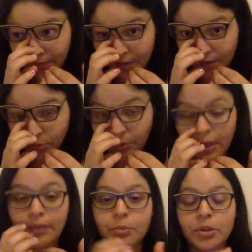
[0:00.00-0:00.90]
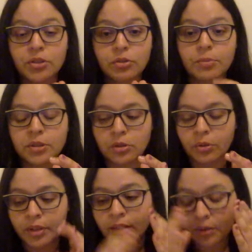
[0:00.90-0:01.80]
That's why we have the pressure much
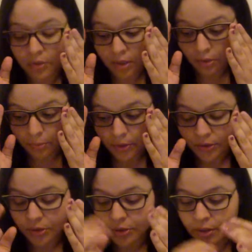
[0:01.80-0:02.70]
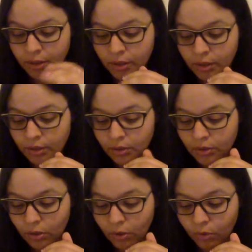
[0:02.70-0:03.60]
lower than the critical pressure.
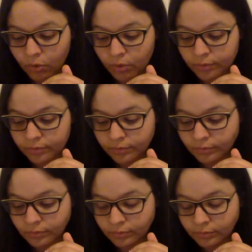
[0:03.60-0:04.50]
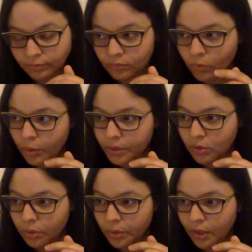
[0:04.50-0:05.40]
So, what was I
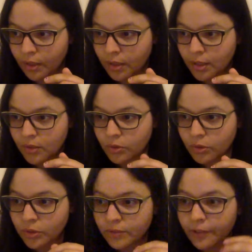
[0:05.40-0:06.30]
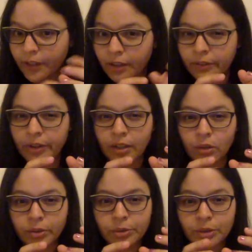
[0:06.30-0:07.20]
going with that? So it's just very, very
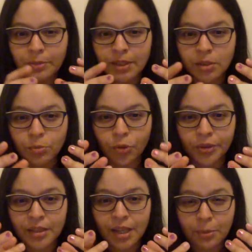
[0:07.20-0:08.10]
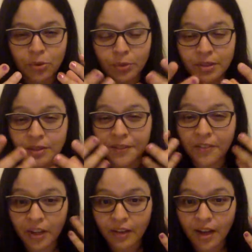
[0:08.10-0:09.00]
low. So it depends more on the temperature, which is
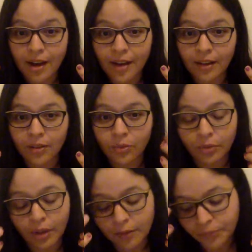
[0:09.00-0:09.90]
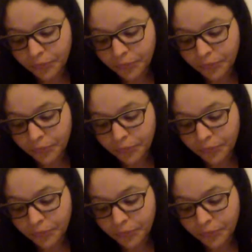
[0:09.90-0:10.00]
very high. Okay.